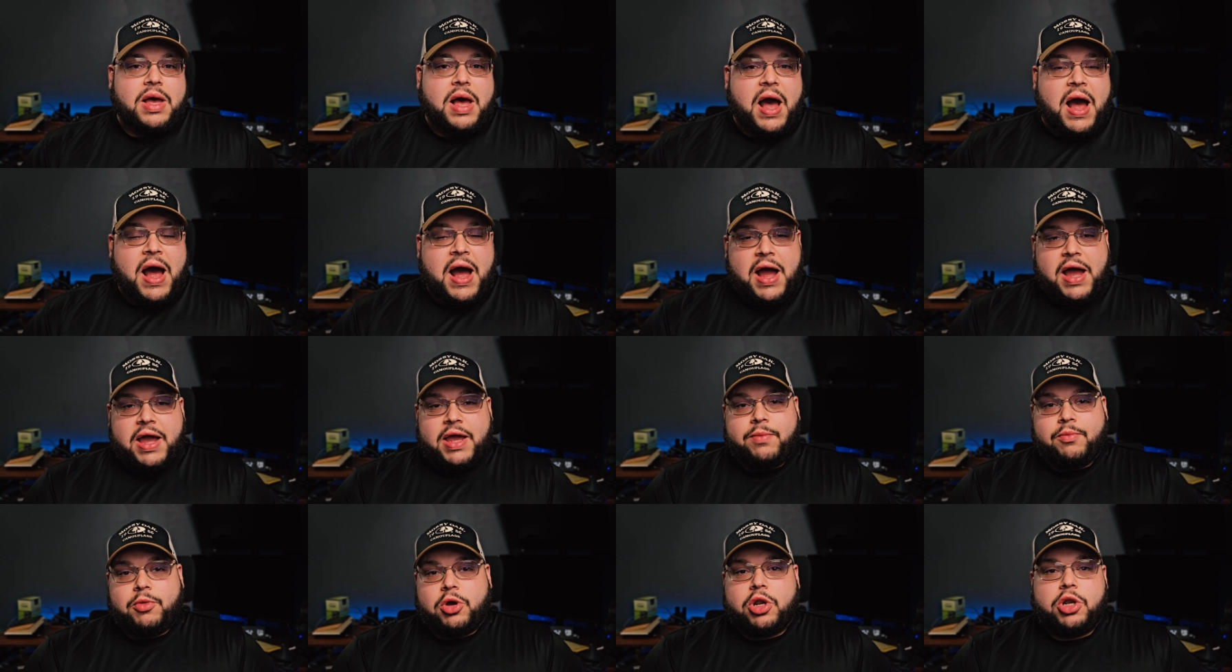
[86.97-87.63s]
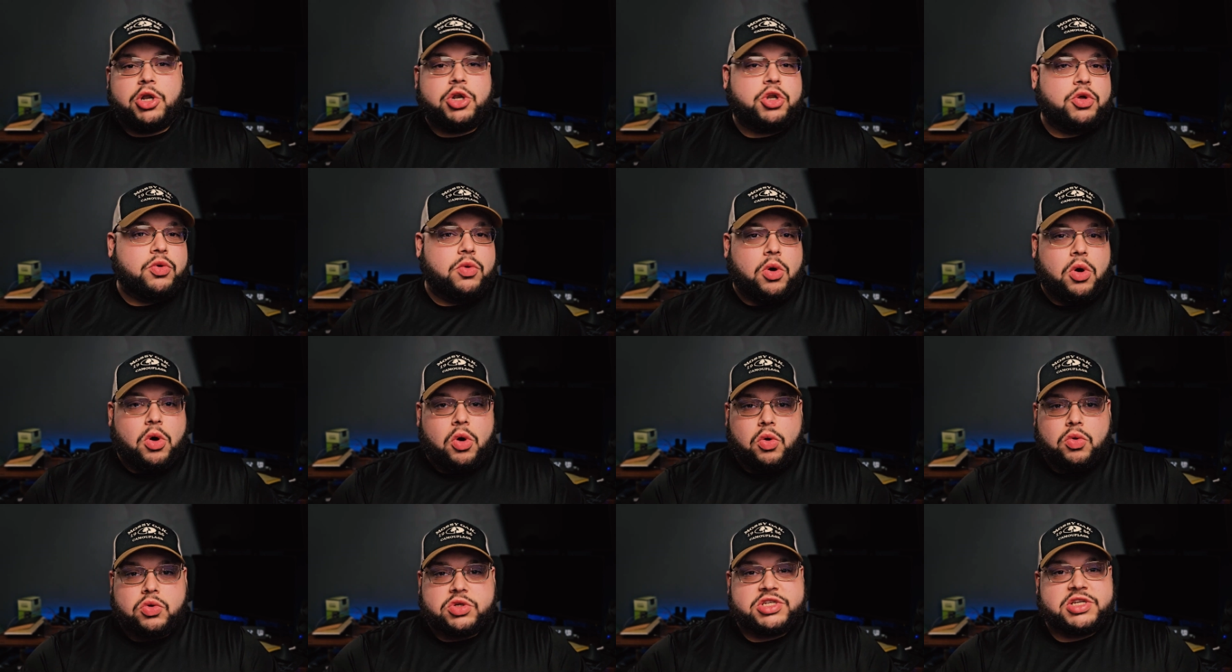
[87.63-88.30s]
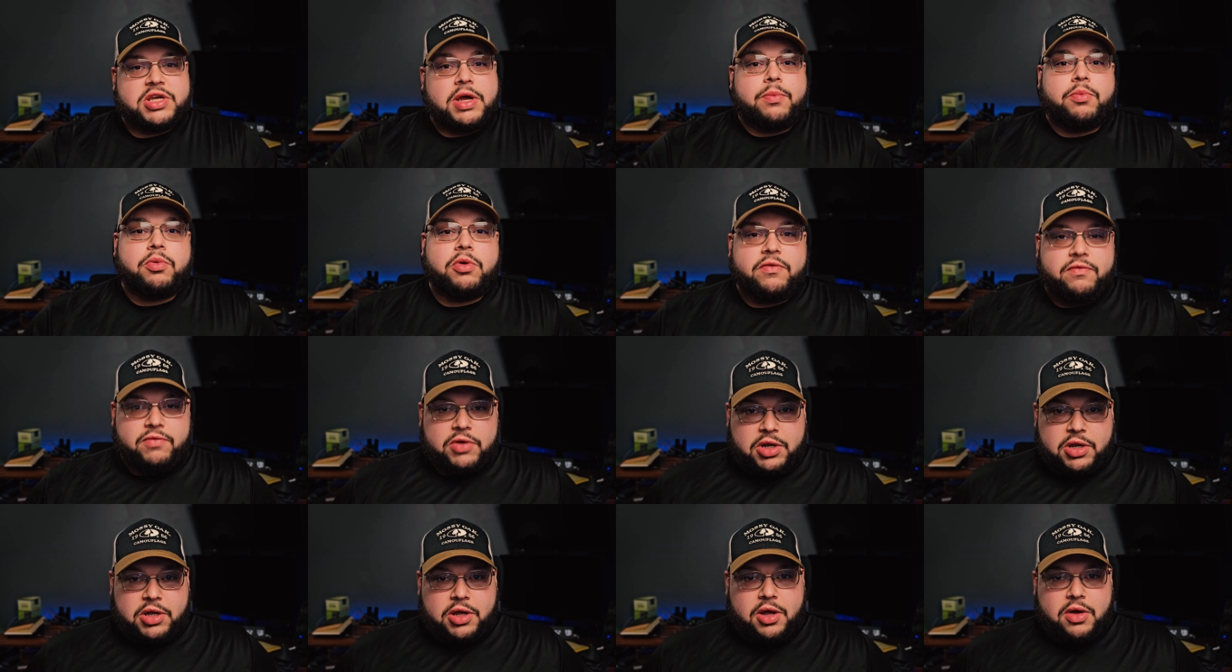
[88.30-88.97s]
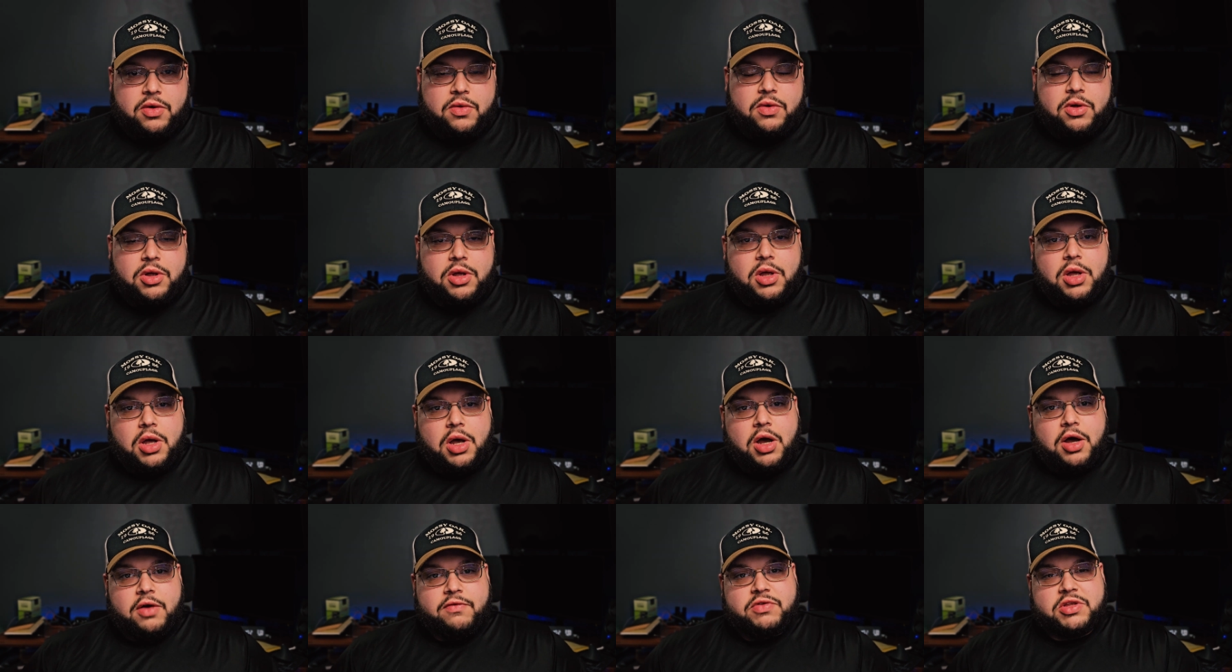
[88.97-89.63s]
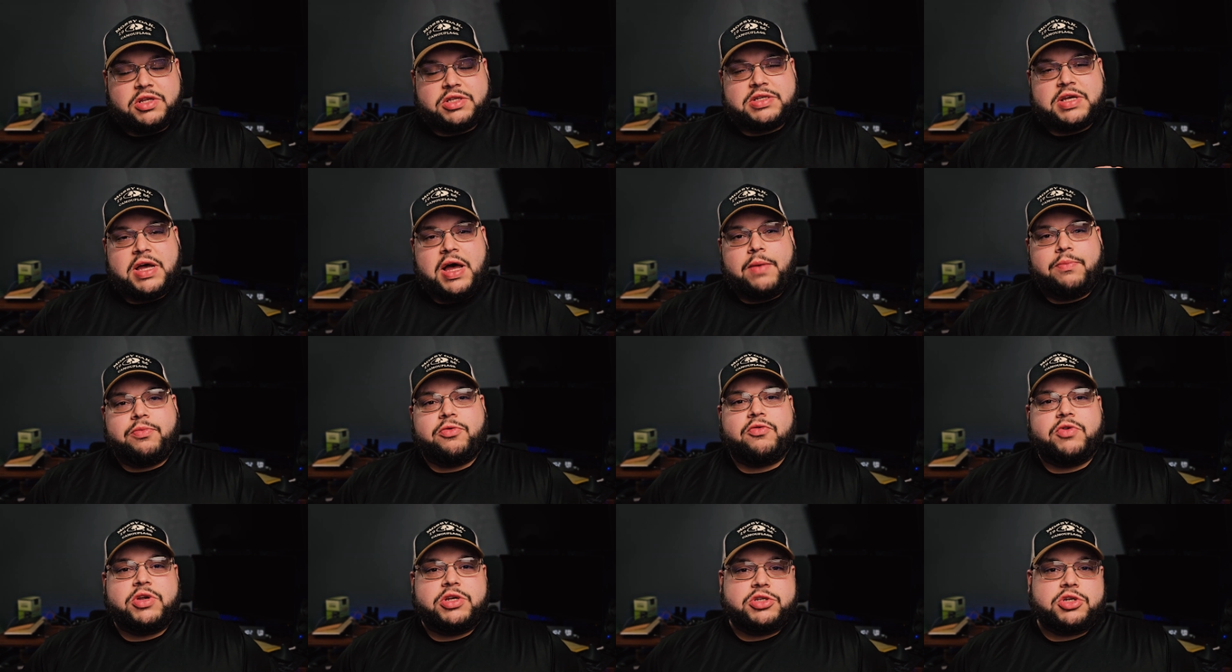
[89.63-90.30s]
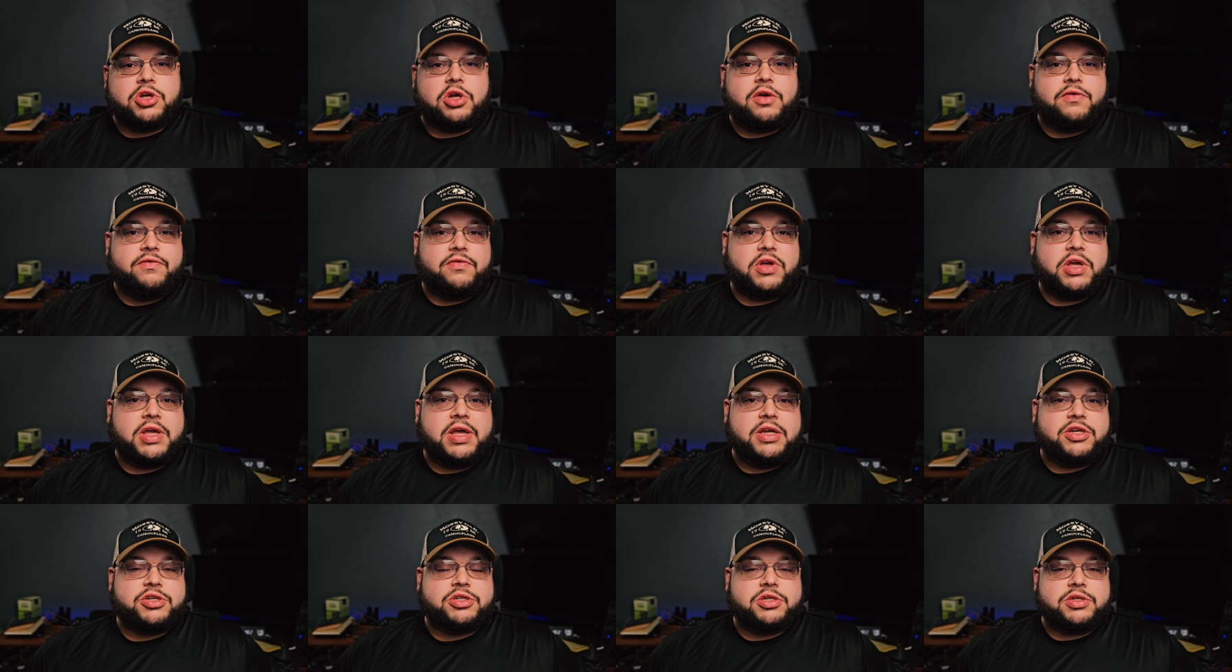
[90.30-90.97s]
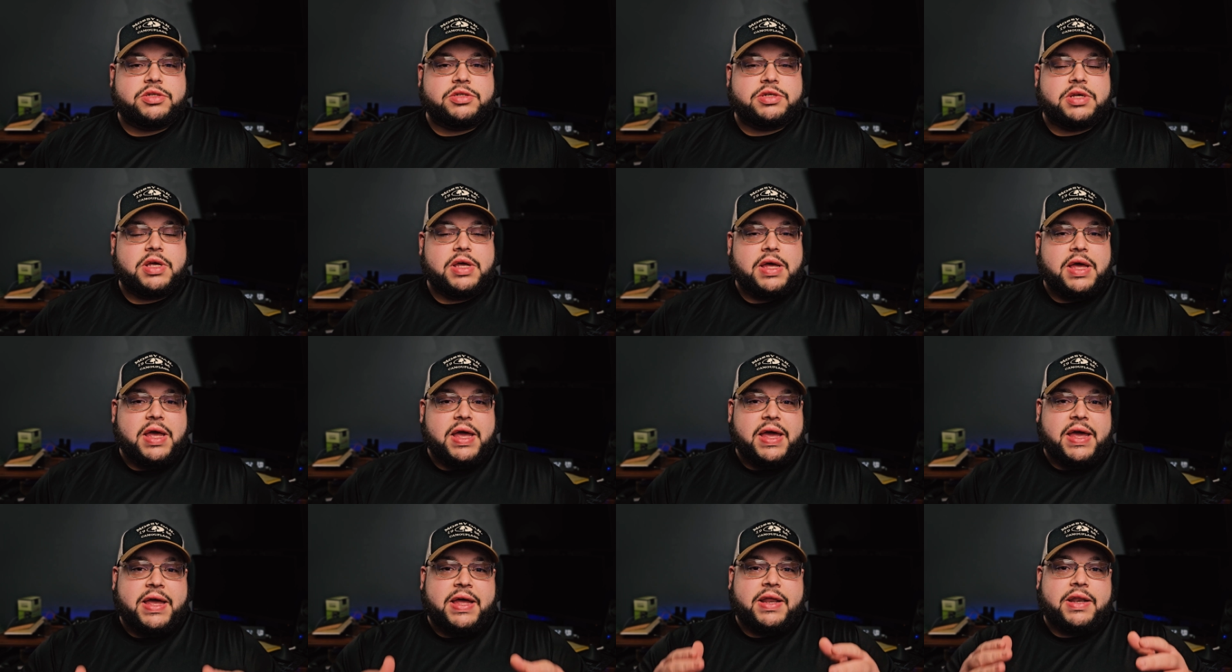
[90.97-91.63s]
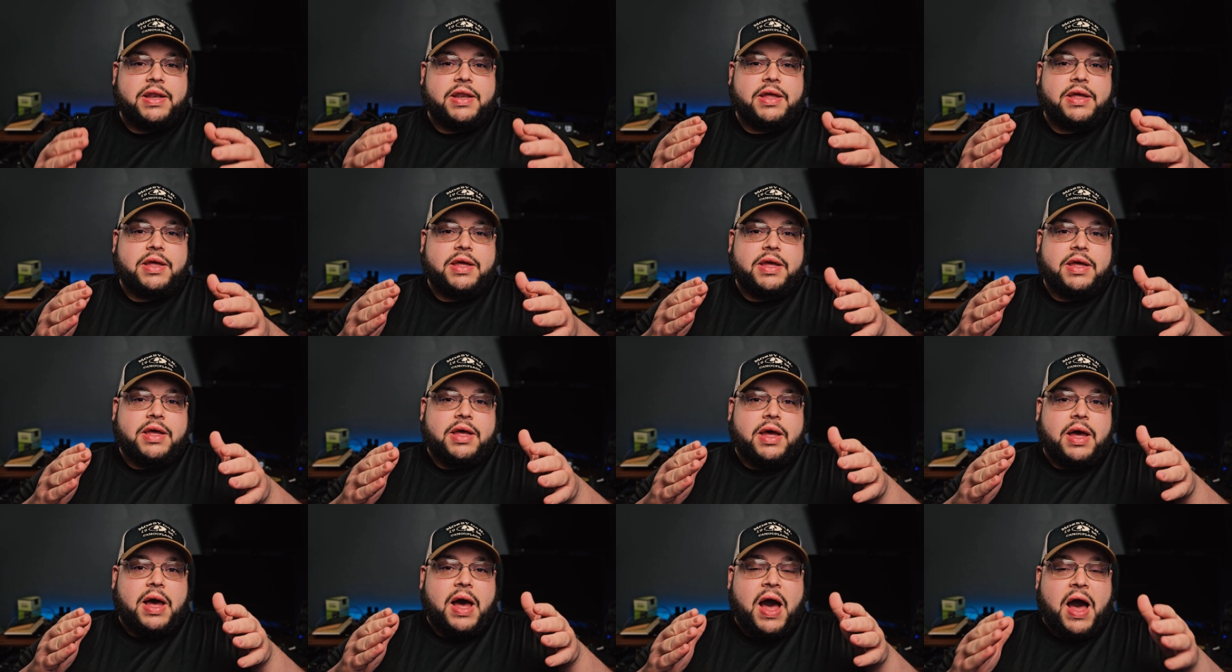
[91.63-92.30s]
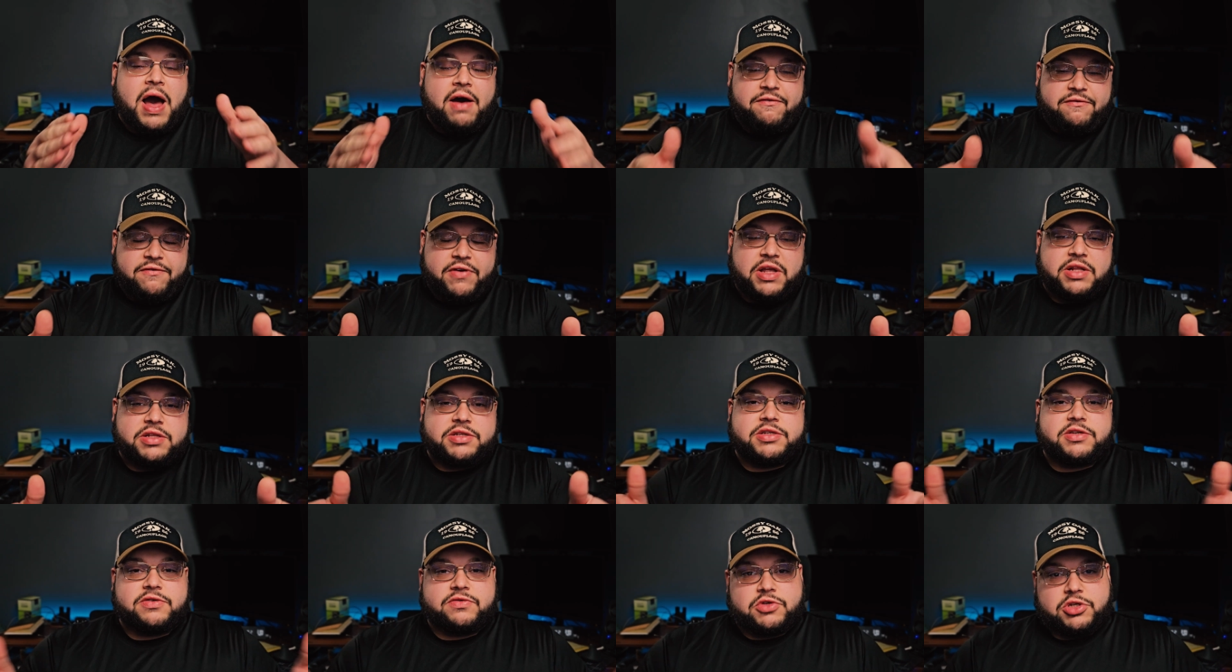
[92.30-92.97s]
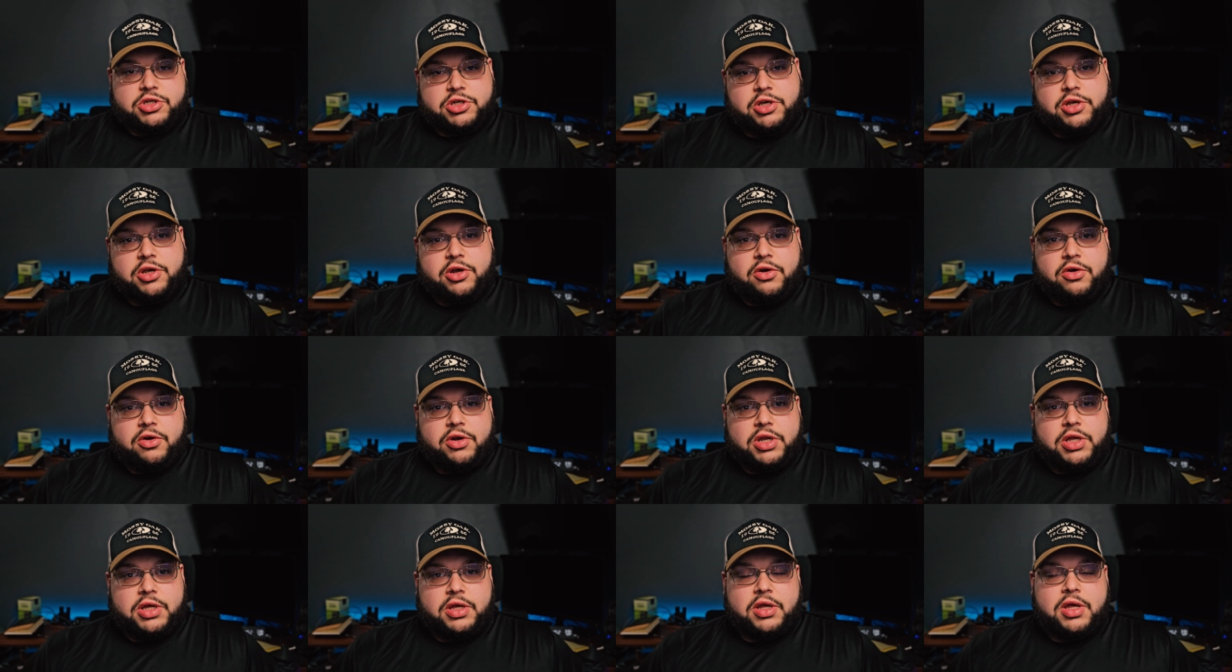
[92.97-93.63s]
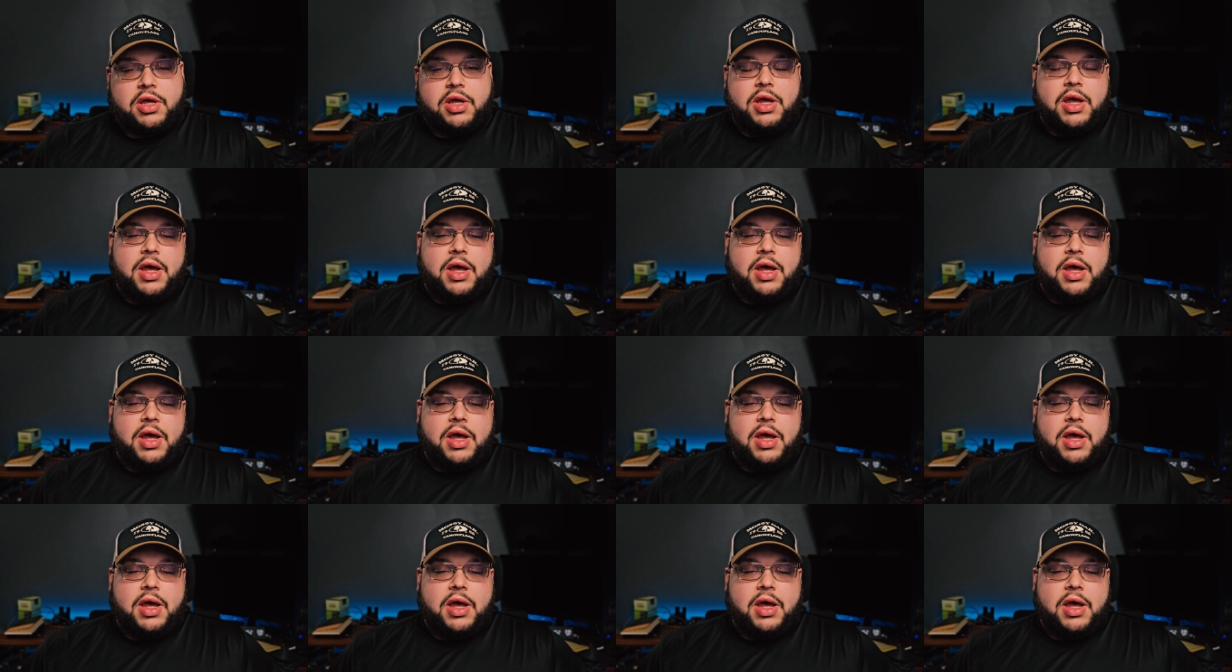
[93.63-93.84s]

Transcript: I am going to do a whole separate video of the top three certifications in offensive security.